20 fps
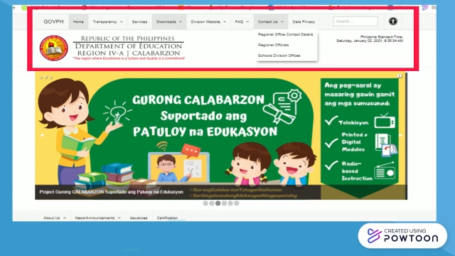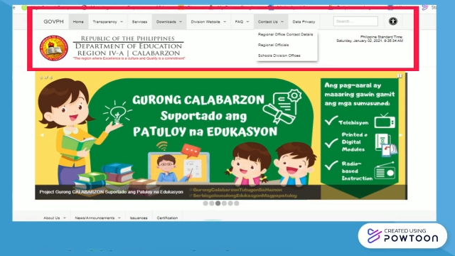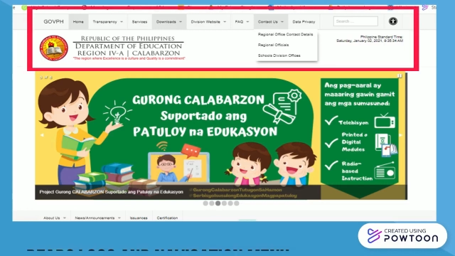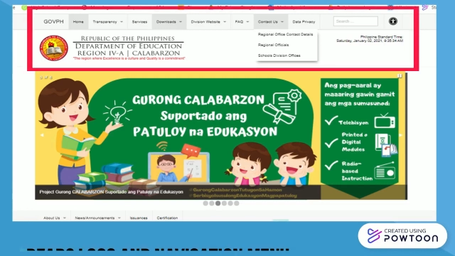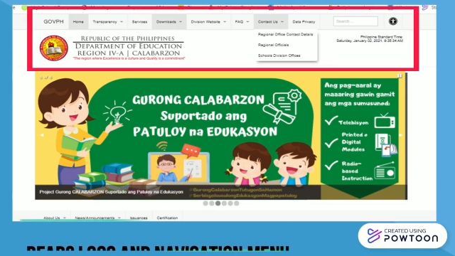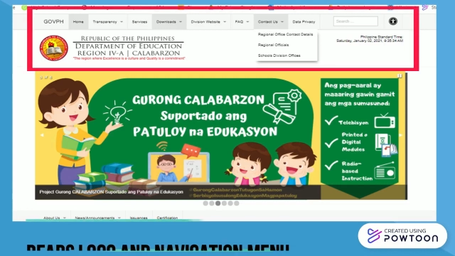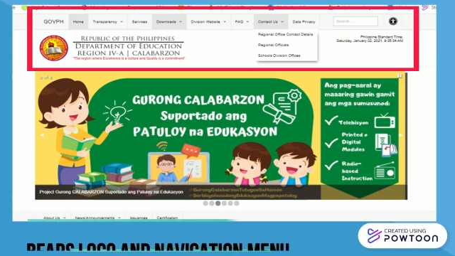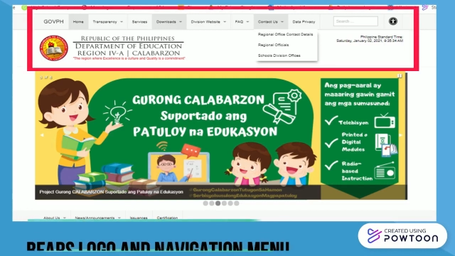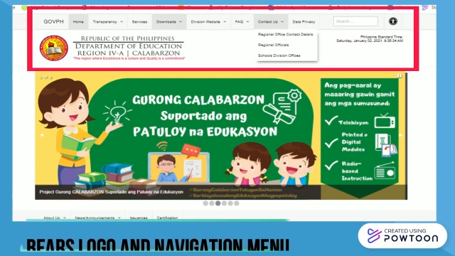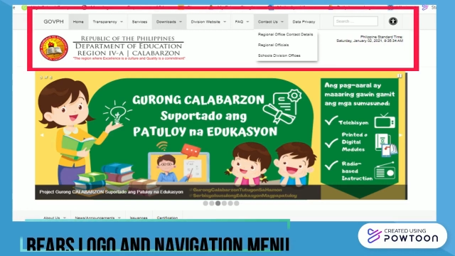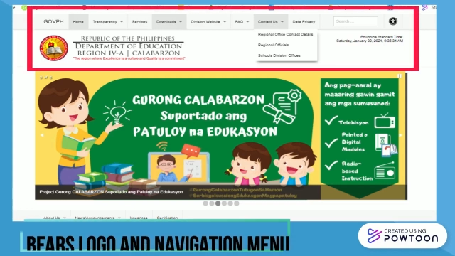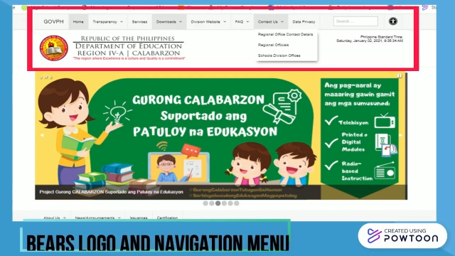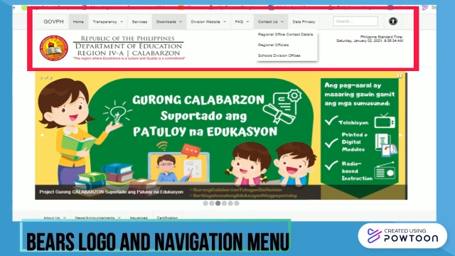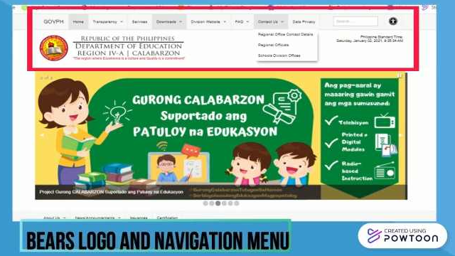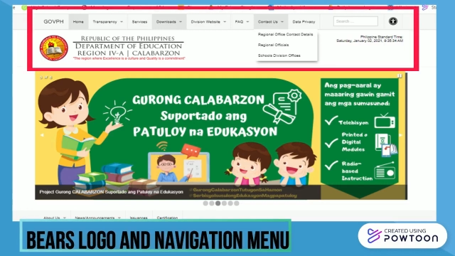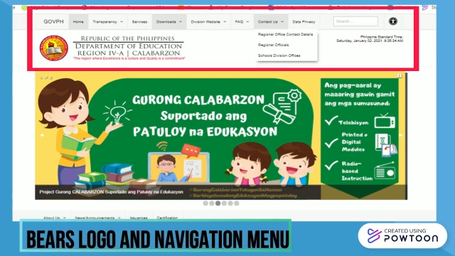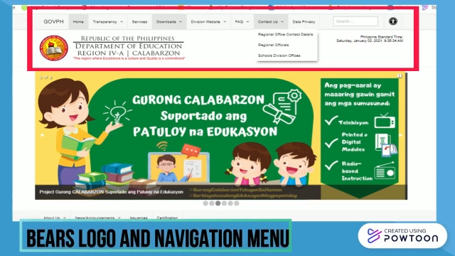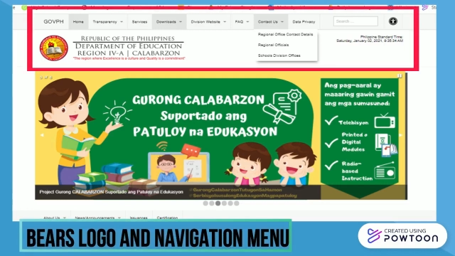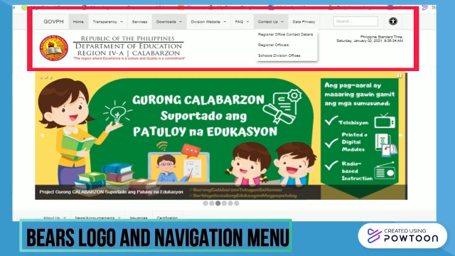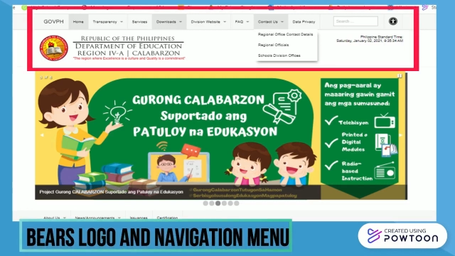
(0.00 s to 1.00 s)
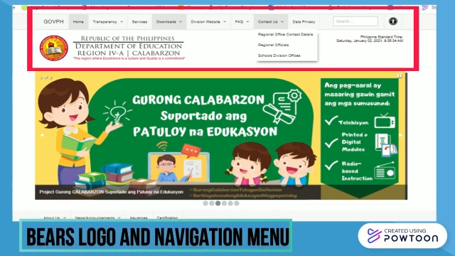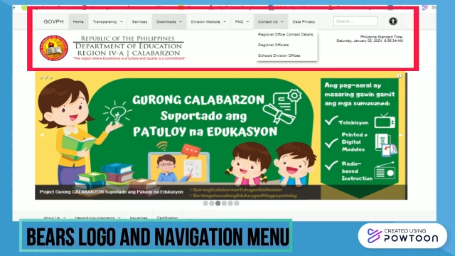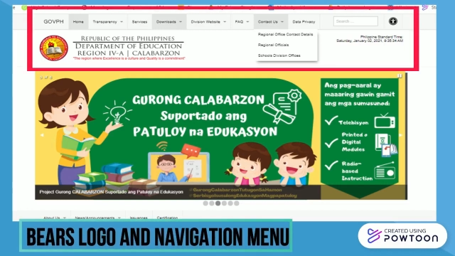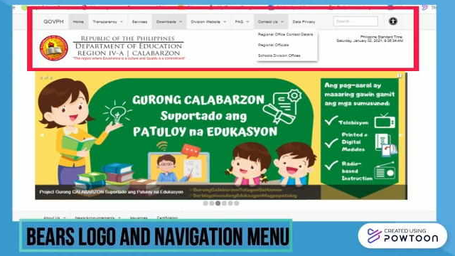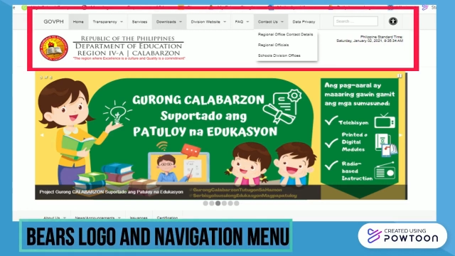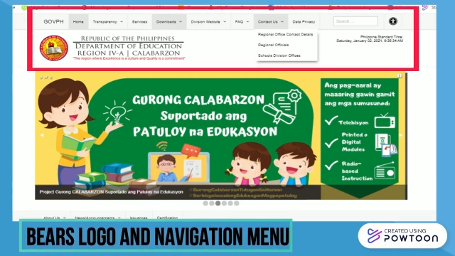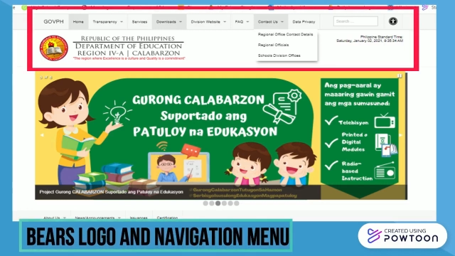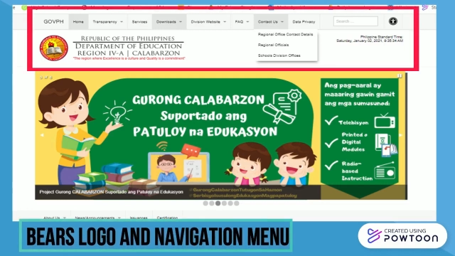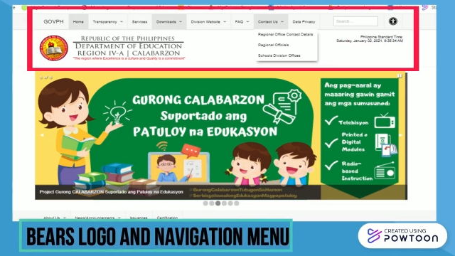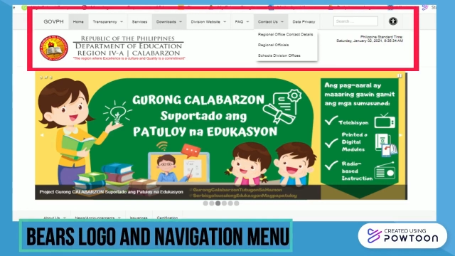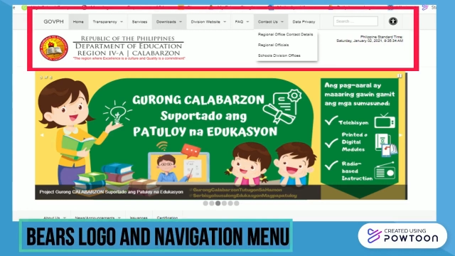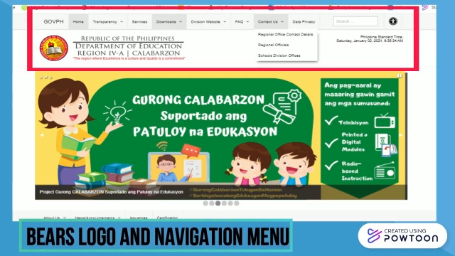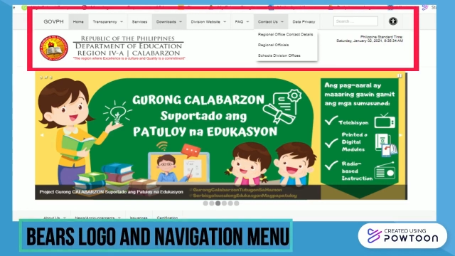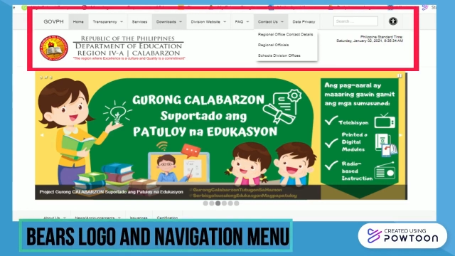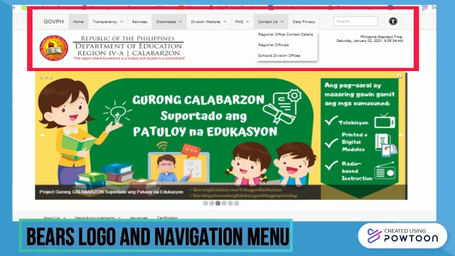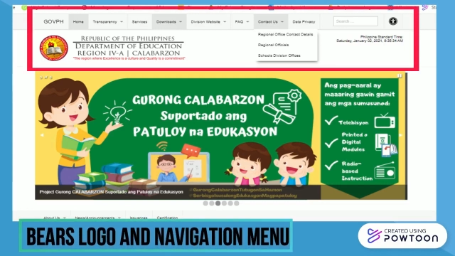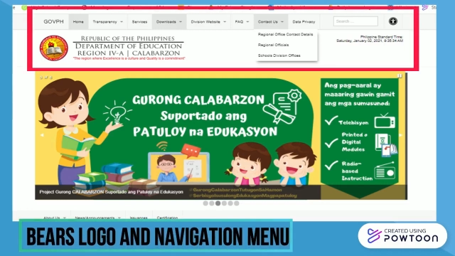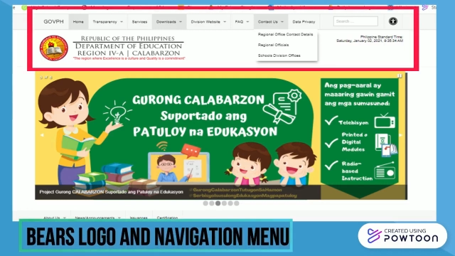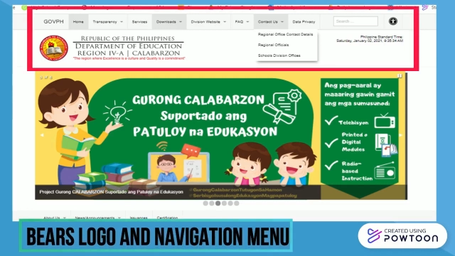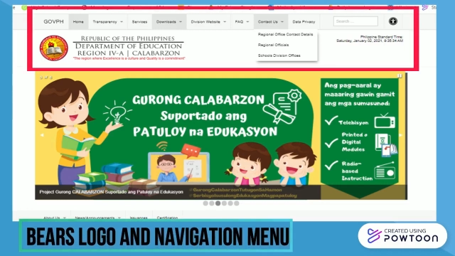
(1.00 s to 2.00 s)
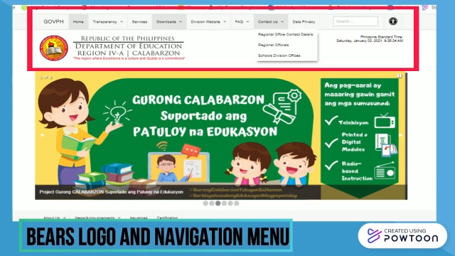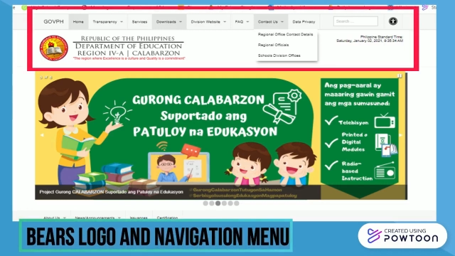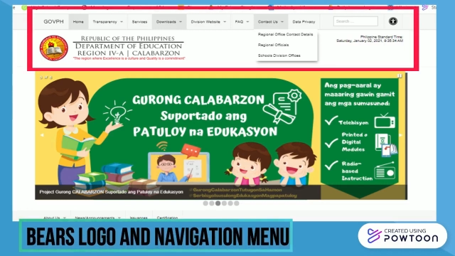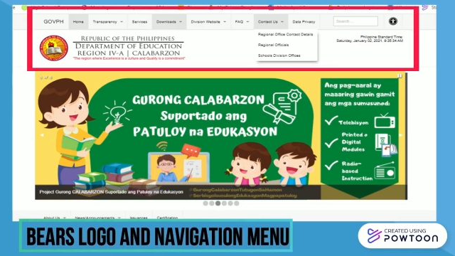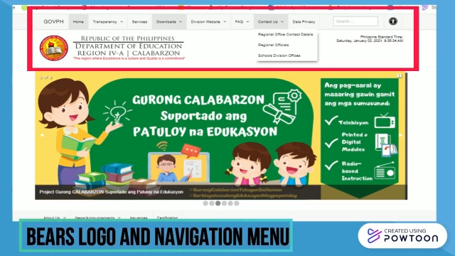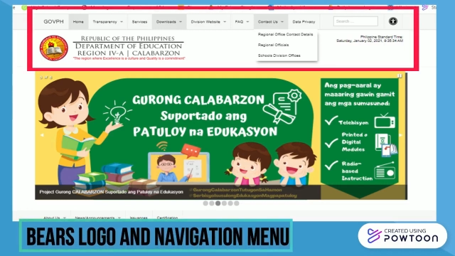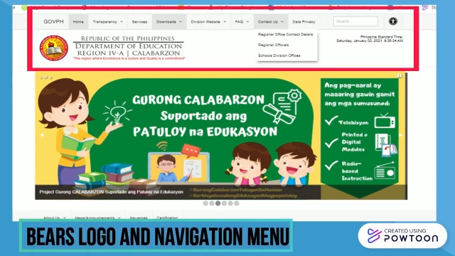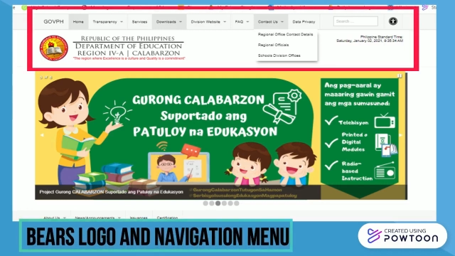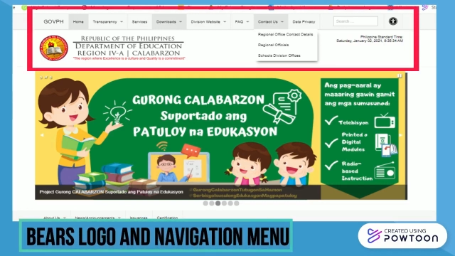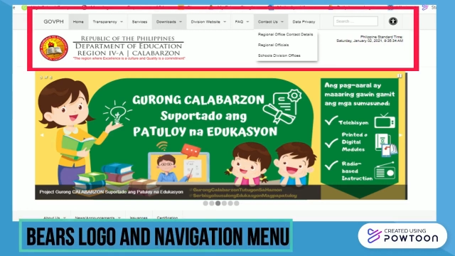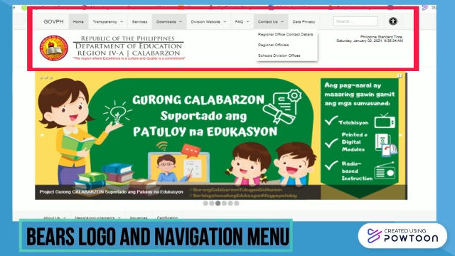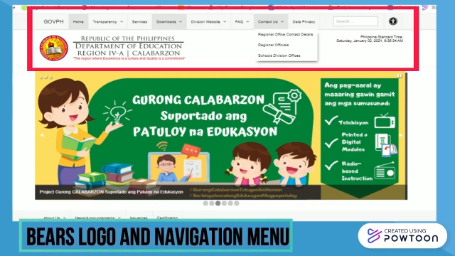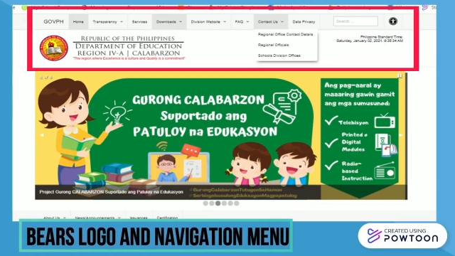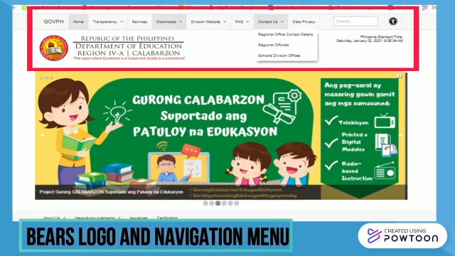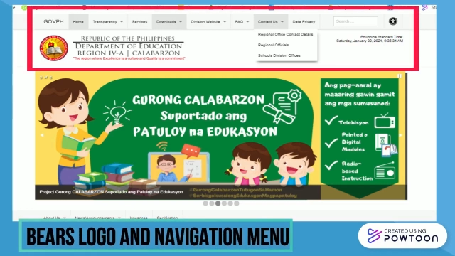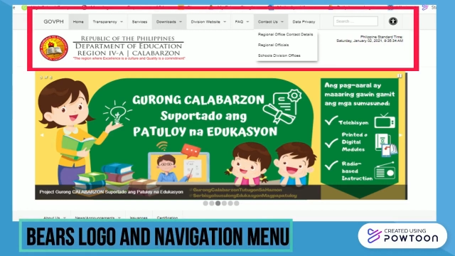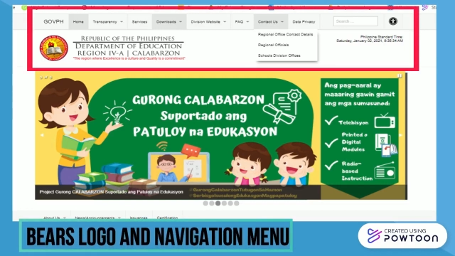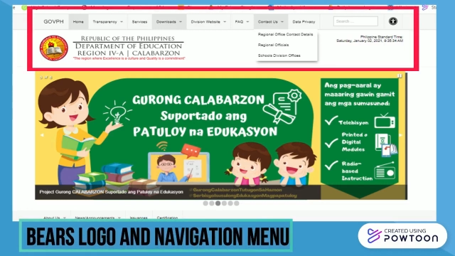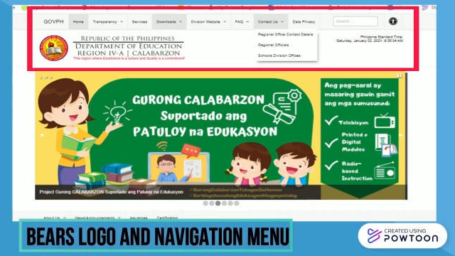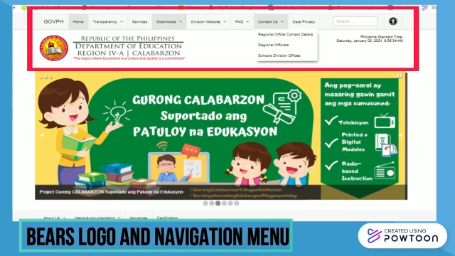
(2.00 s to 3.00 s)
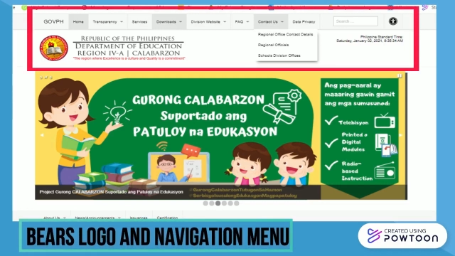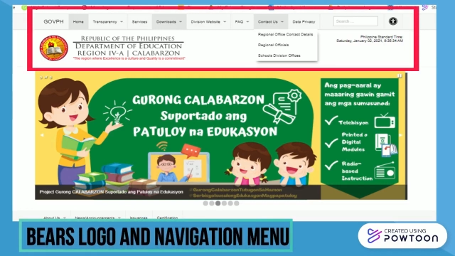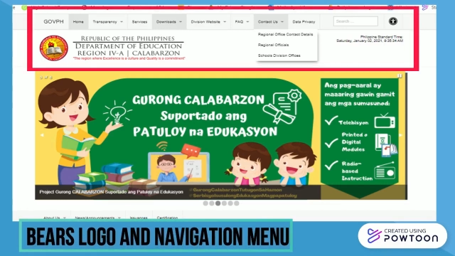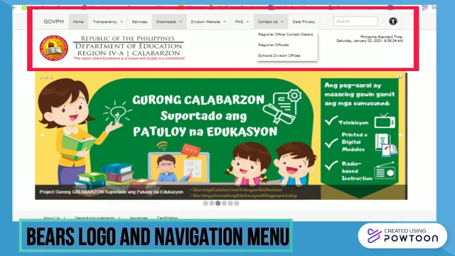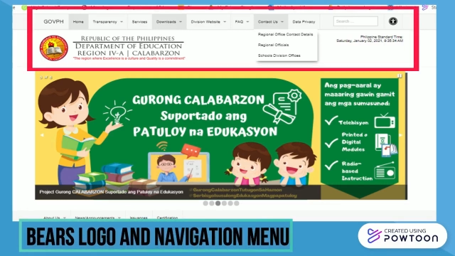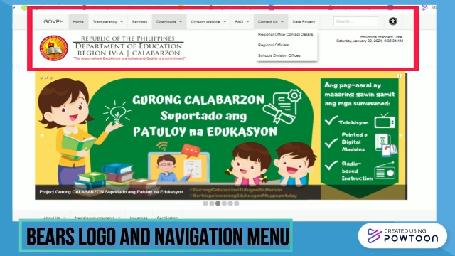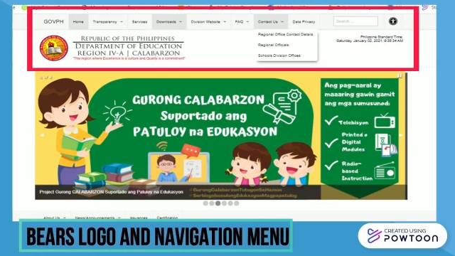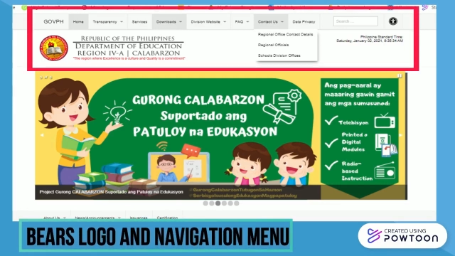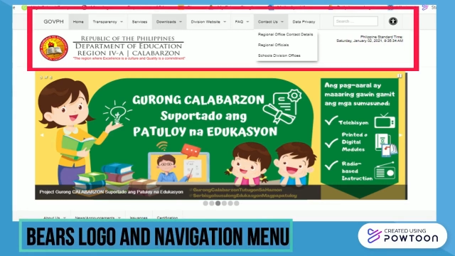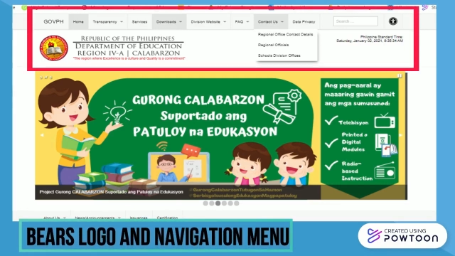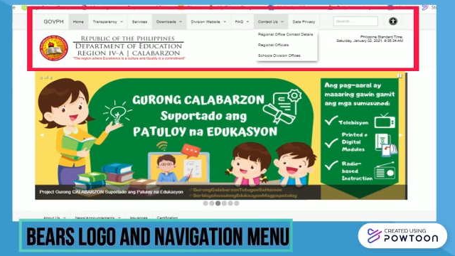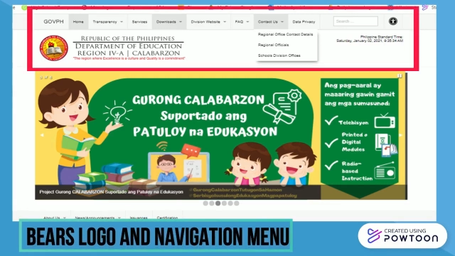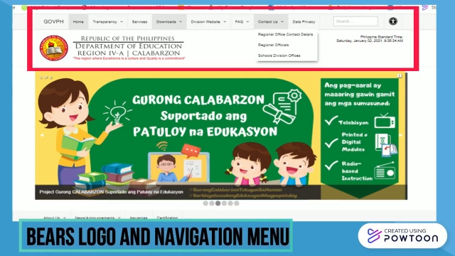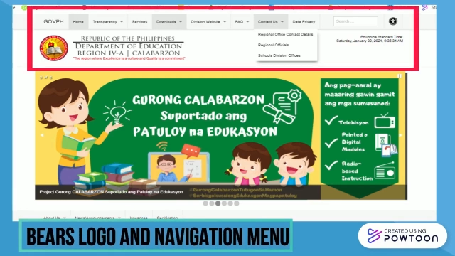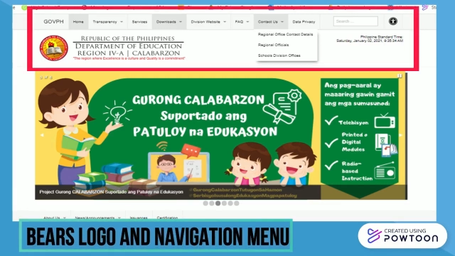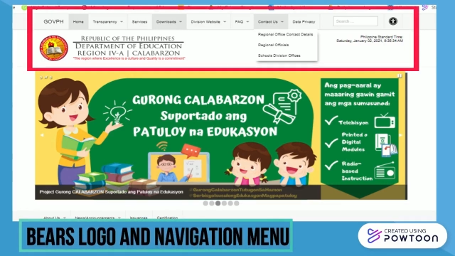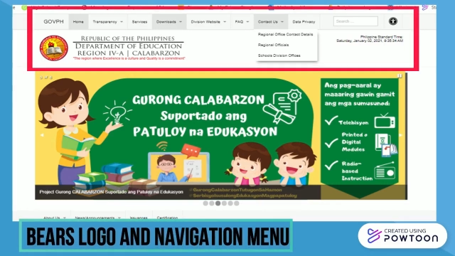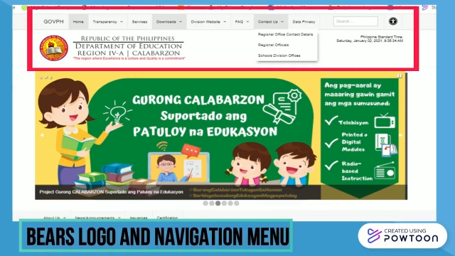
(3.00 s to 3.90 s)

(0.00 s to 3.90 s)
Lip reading: [unreadable: no face in view]